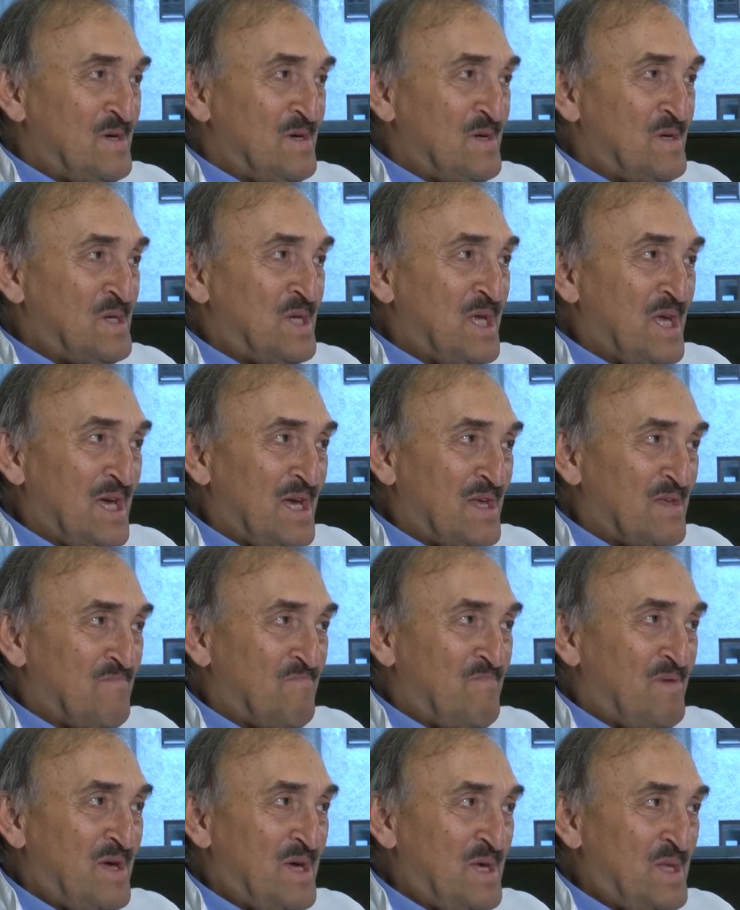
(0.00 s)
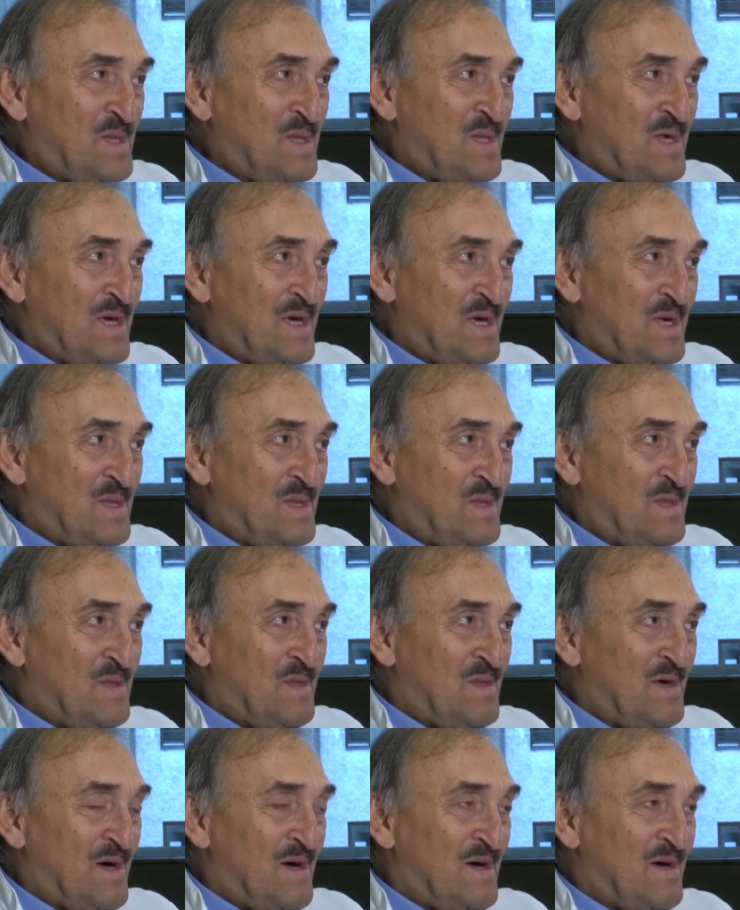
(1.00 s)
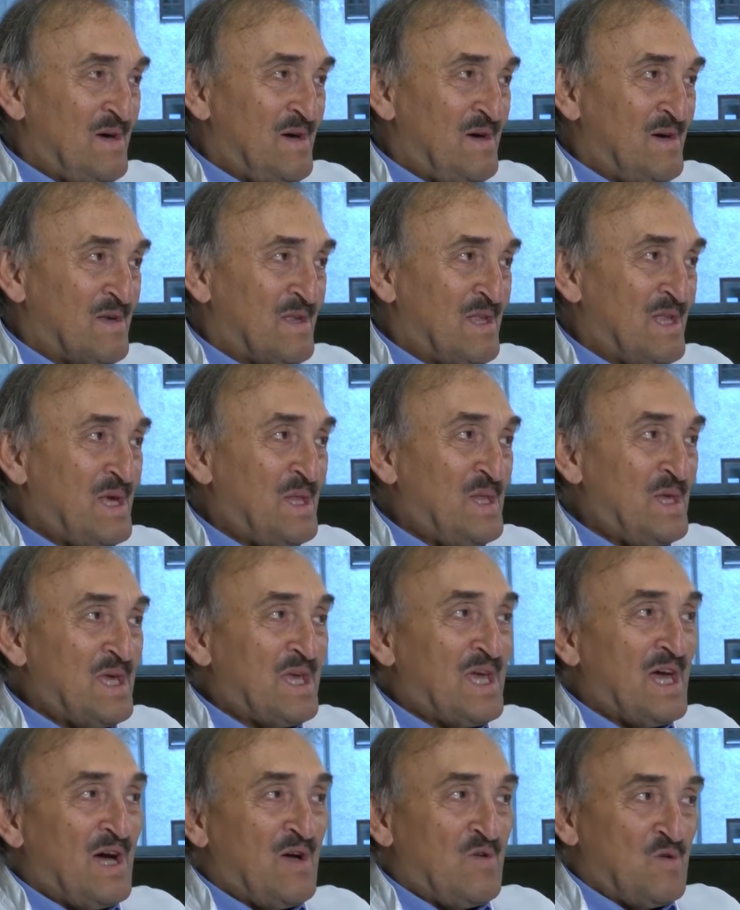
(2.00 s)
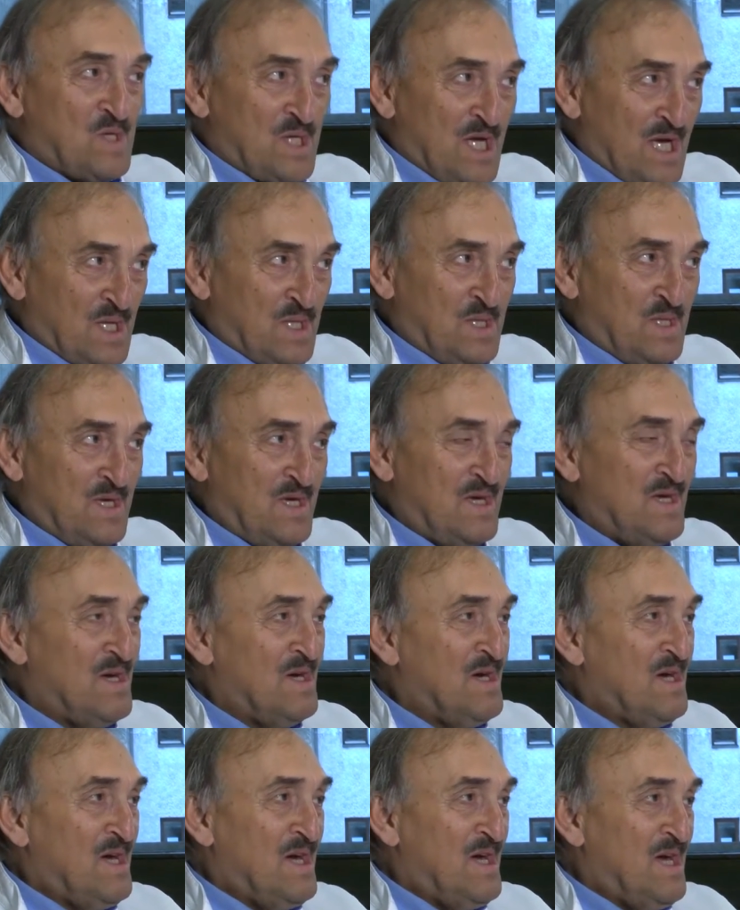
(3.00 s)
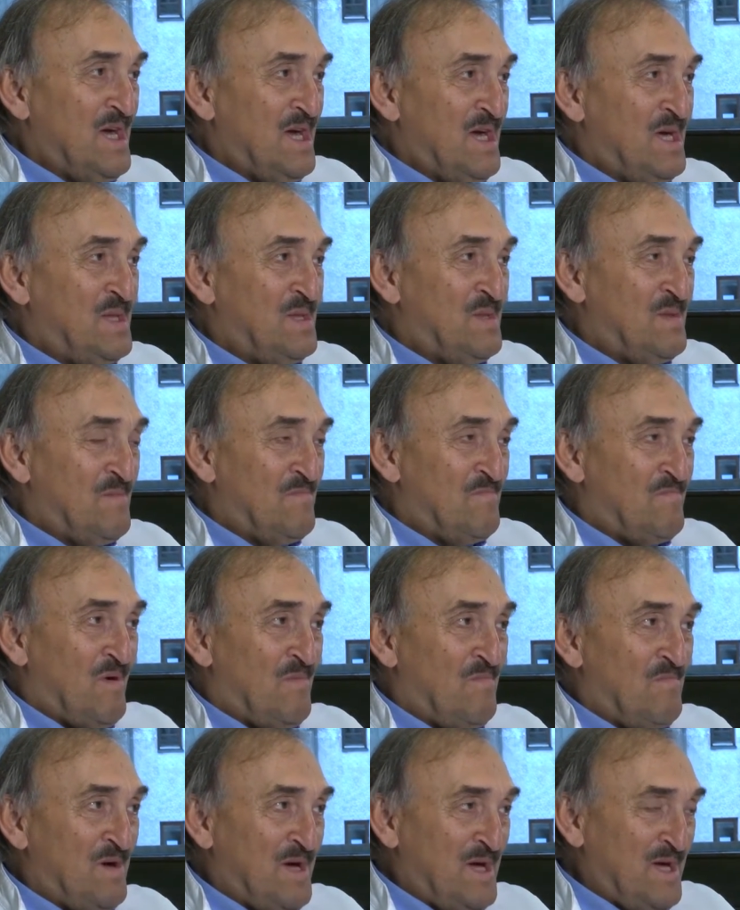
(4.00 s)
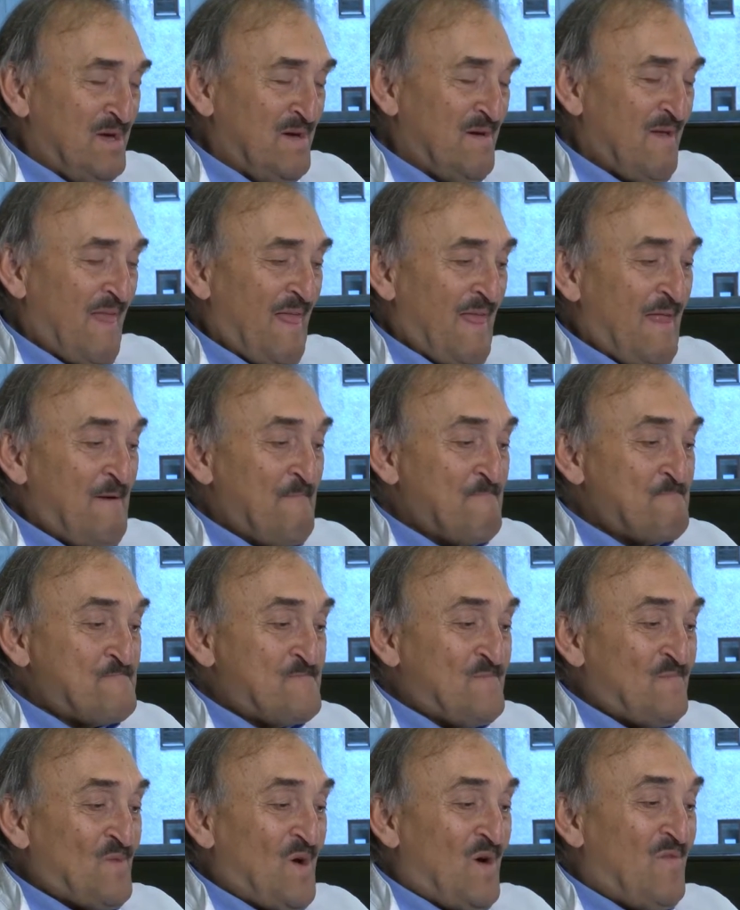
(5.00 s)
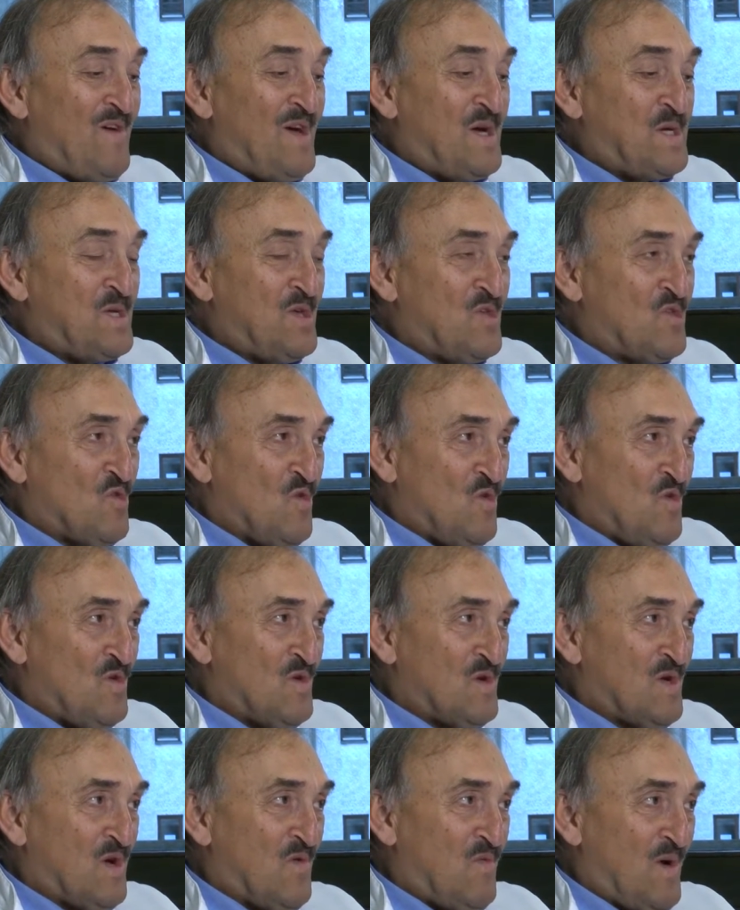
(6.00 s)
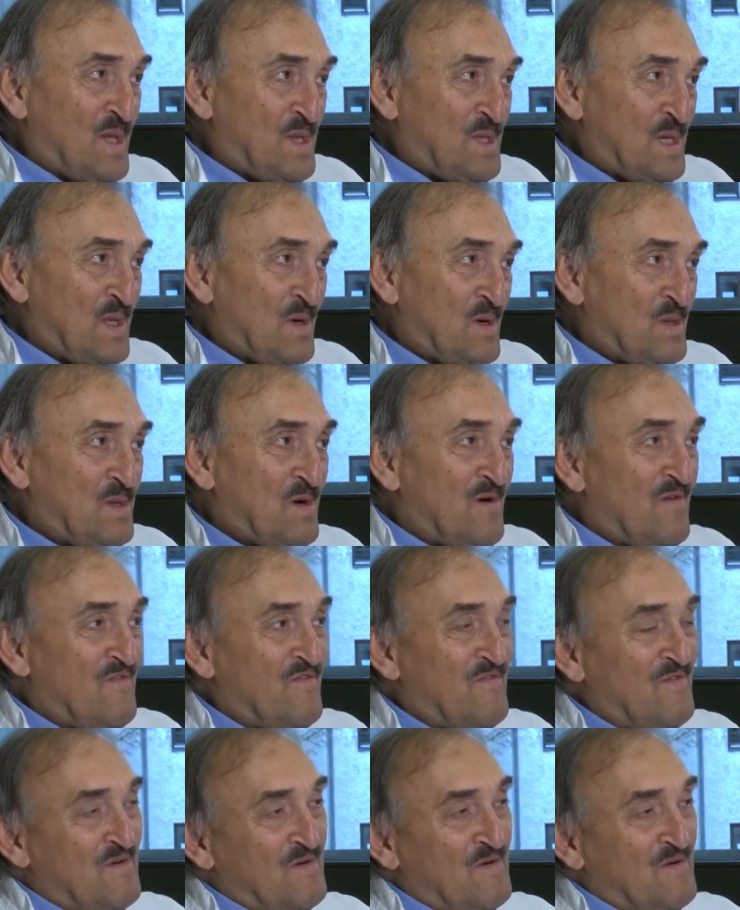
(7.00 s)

she has been in a clinic Ayushakti in Bombay, where she saw quite a lot of